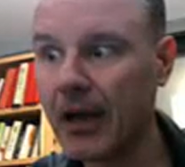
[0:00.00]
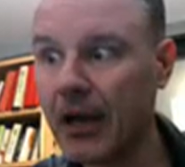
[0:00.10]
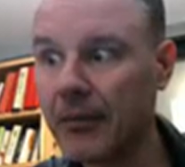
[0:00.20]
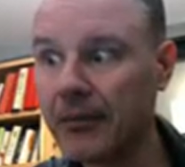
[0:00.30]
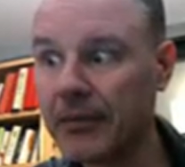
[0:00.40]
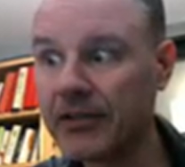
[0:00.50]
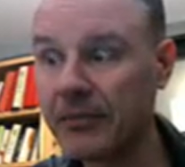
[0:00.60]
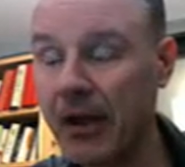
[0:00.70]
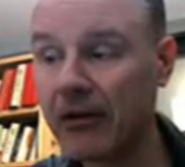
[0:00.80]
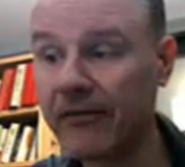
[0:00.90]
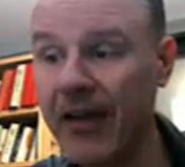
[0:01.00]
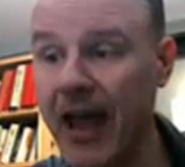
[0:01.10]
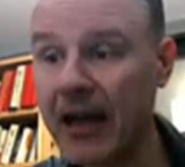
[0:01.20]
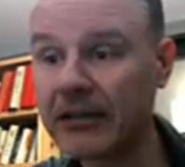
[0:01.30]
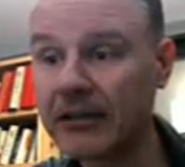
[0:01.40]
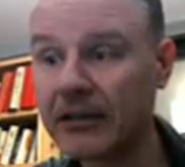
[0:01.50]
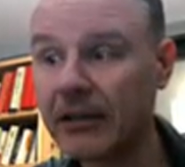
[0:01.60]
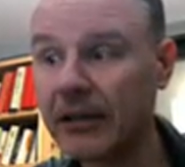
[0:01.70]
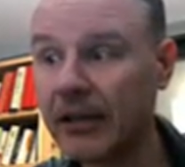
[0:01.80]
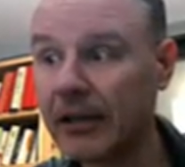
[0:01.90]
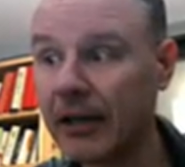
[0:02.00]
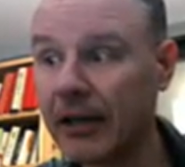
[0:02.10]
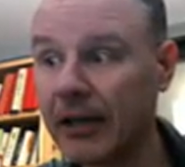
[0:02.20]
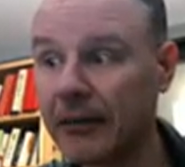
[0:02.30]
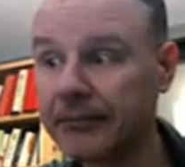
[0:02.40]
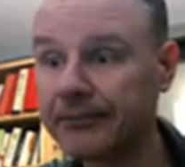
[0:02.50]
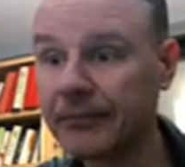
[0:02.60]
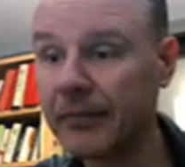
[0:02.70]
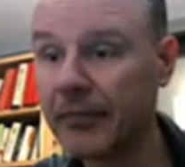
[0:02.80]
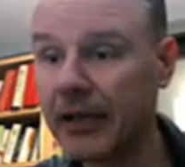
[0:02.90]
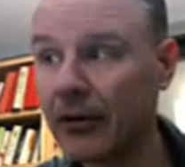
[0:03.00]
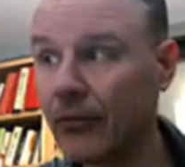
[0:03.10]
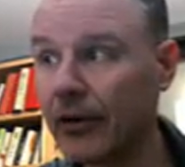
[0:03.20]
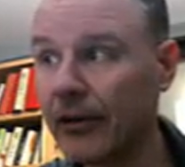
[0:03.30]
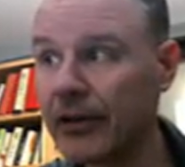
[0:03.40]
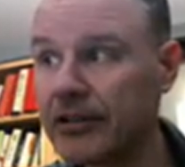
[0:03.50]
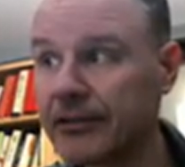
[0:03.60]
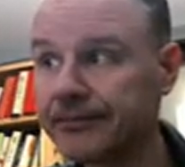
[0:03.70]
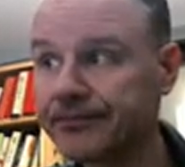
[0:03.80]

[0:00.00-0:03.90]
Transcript: Um, as a matter of fact, um, I'm going to get rid of this.